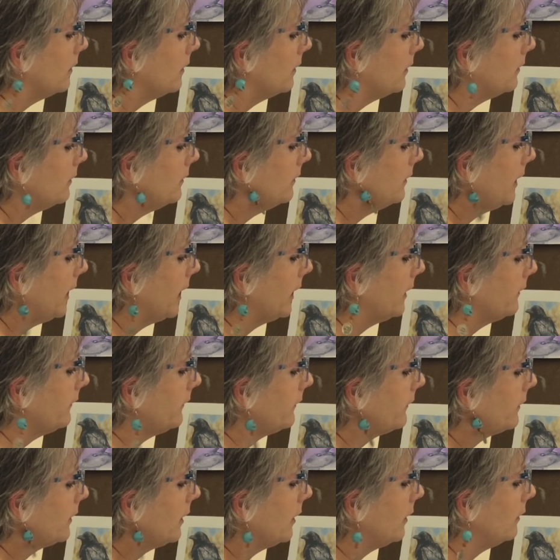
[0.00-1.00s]
the
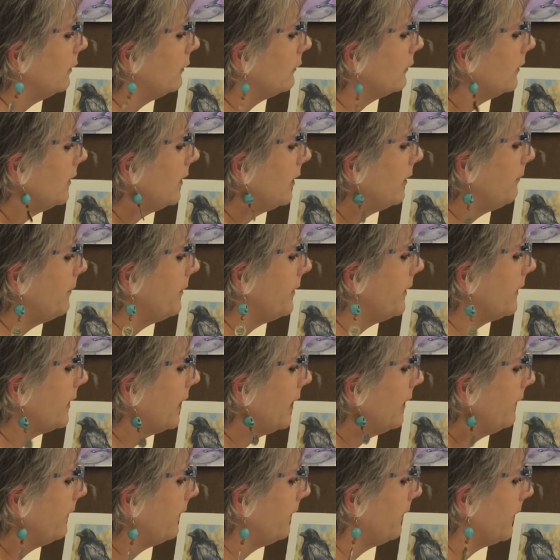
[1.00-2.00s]
next color up that
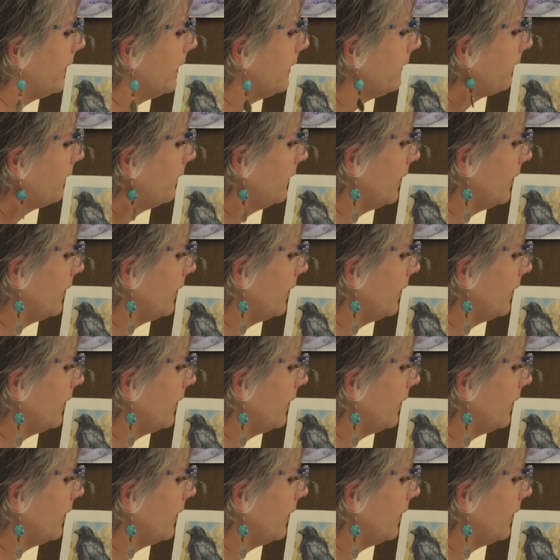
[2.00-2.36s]
I see. It's